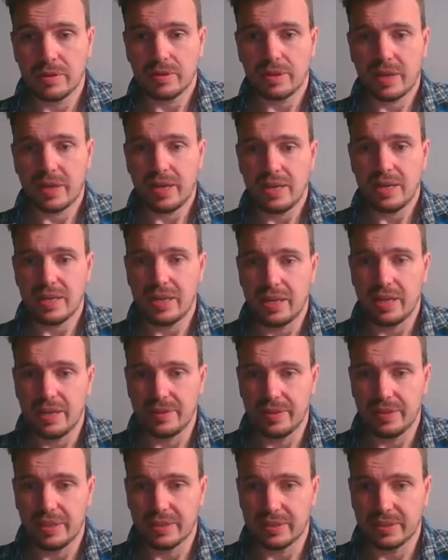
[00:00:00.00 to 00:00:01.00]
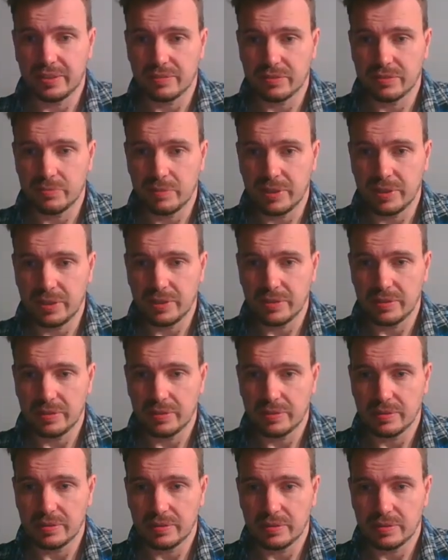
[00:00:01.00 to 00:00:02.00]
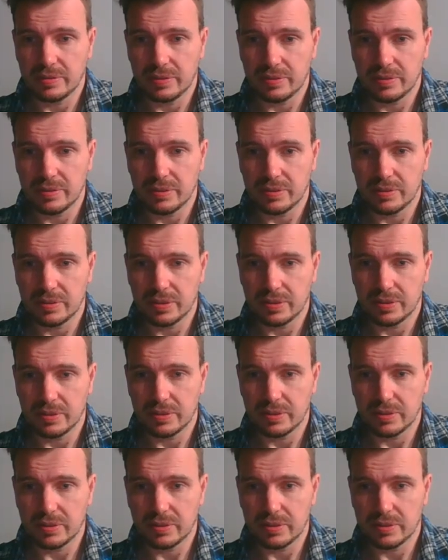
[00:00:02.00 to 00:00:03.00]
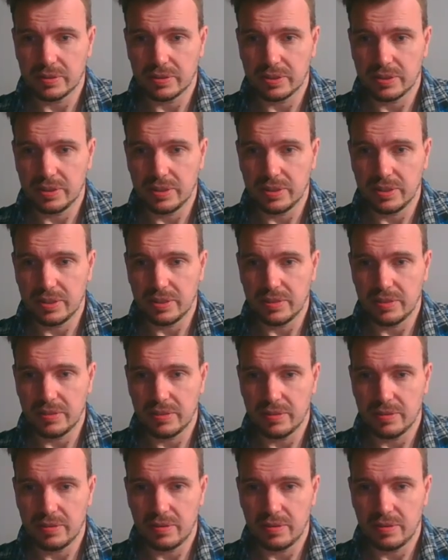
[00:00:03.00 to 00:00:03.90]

Okay, and that gives me t